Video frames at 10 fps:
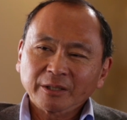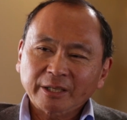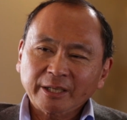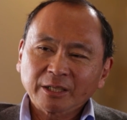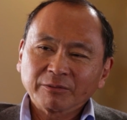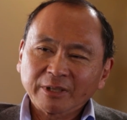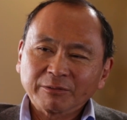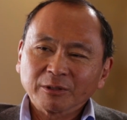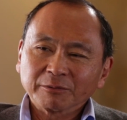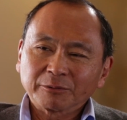the kind of
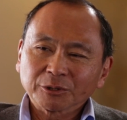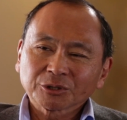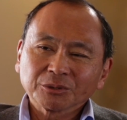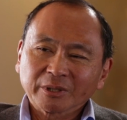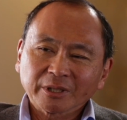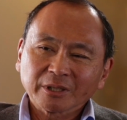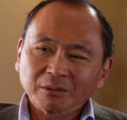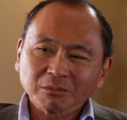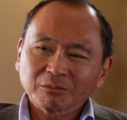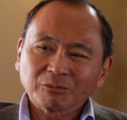level of virtue that
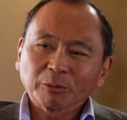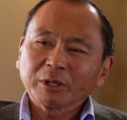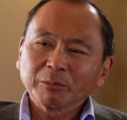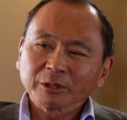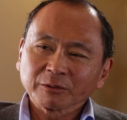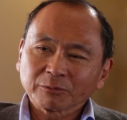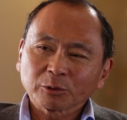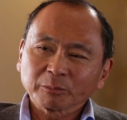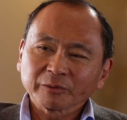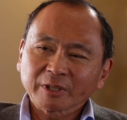a Republican
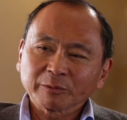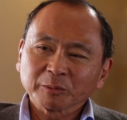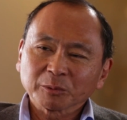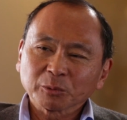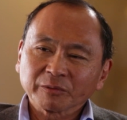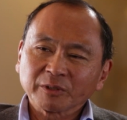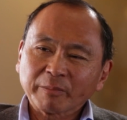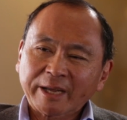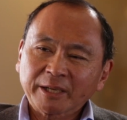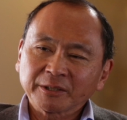form of government would have
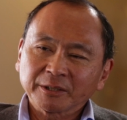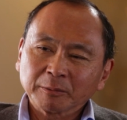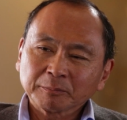demanded.